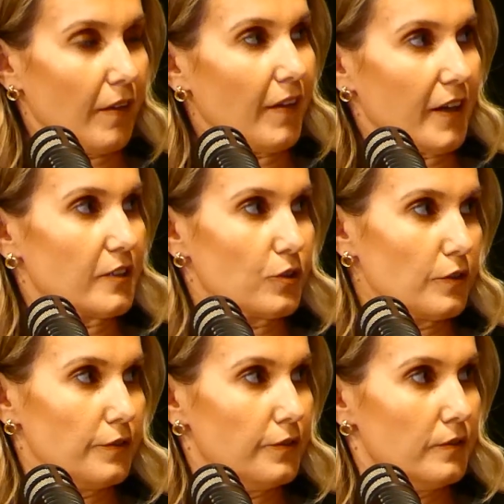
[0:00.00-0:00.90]
that they can sort
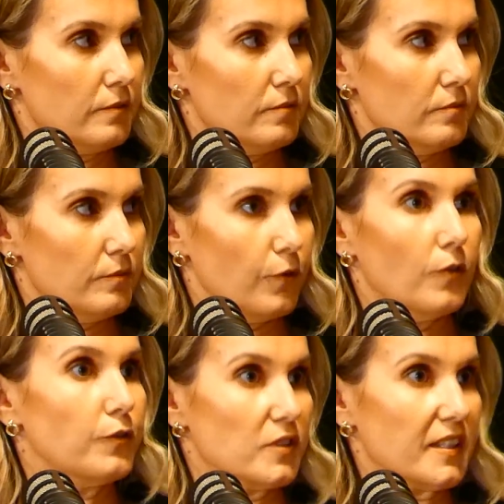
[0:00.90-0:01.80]
of
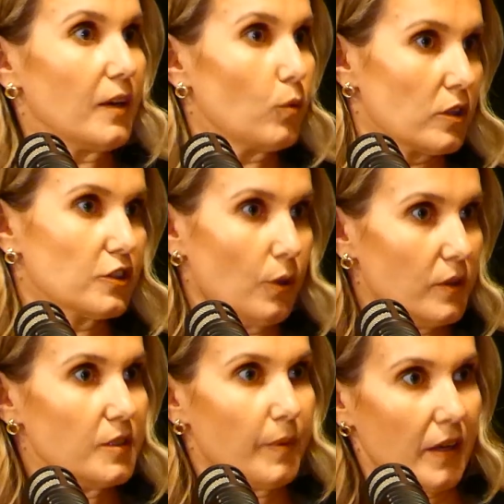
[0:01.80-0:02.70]
foresee what it's going to be,